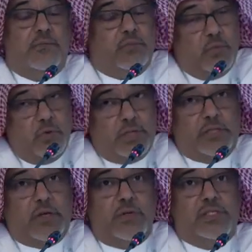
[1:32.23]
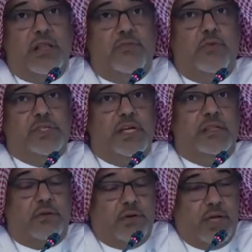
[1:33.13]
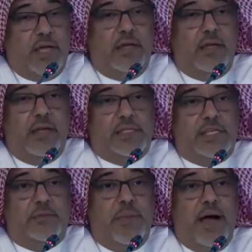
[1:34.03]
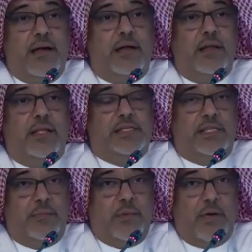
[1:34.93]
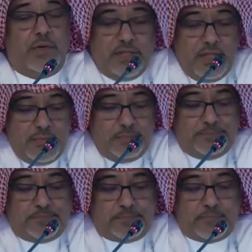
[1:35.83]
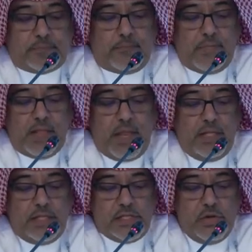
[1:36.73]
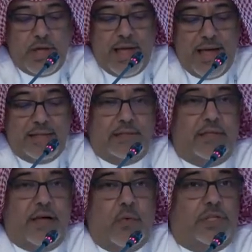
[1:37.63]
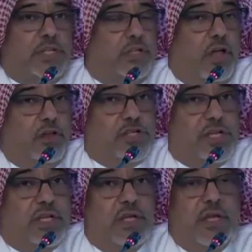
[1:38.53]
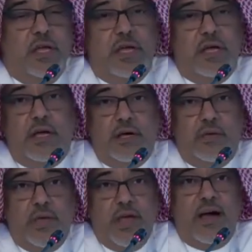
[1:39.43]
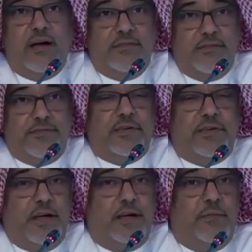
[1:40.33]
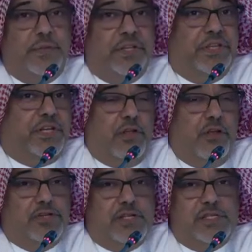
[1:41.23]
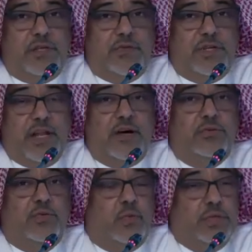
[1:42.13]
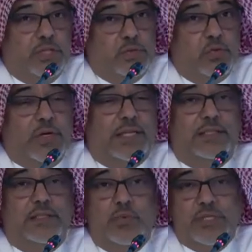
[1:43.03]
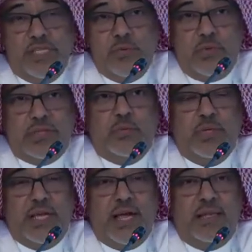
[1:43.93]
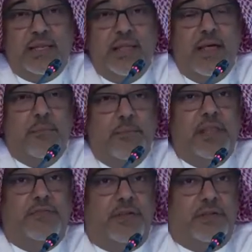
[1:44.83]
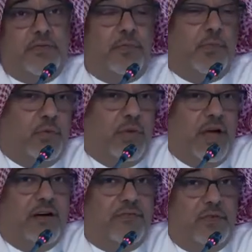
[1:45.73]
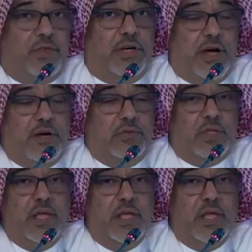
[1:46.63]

When we looked at ourselves, we said, okay, let's sit back, let's set up our team, let's look at our technology. We have many technologies on the ground. We need to look at it. We see what we can benefit from what we have on the ground.